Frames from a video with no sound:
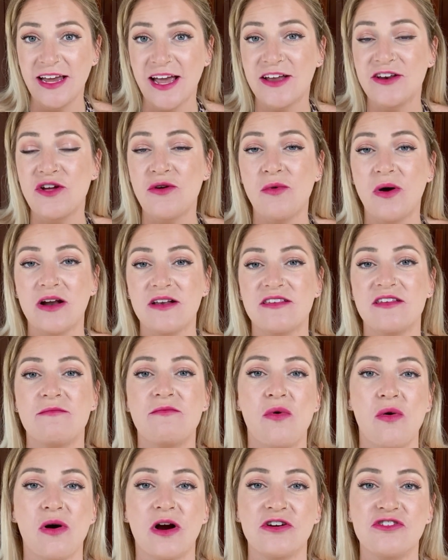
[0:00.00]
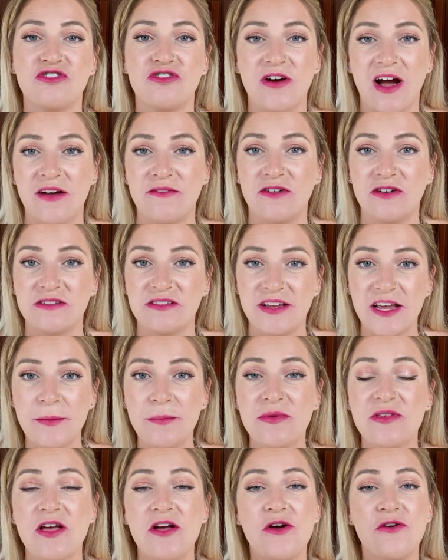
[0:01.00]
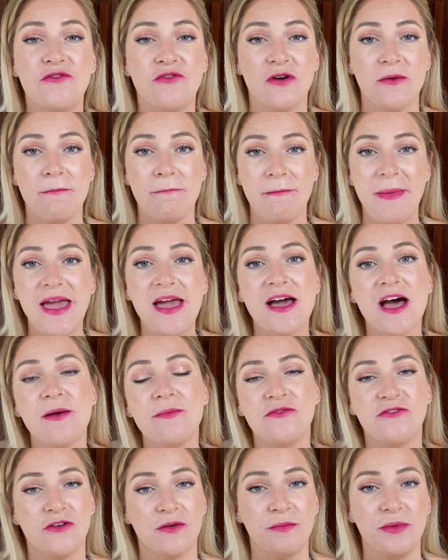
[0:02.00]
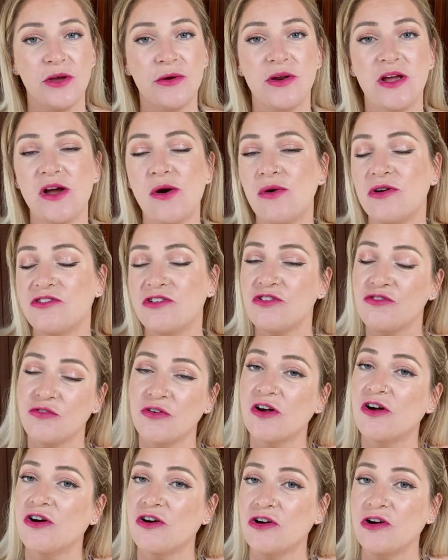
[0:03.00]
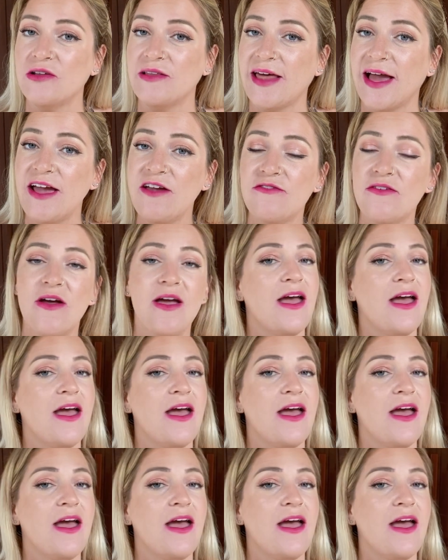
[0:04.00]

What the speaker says: and you want some more travel tips for makeup, for beauty, or just for girl life,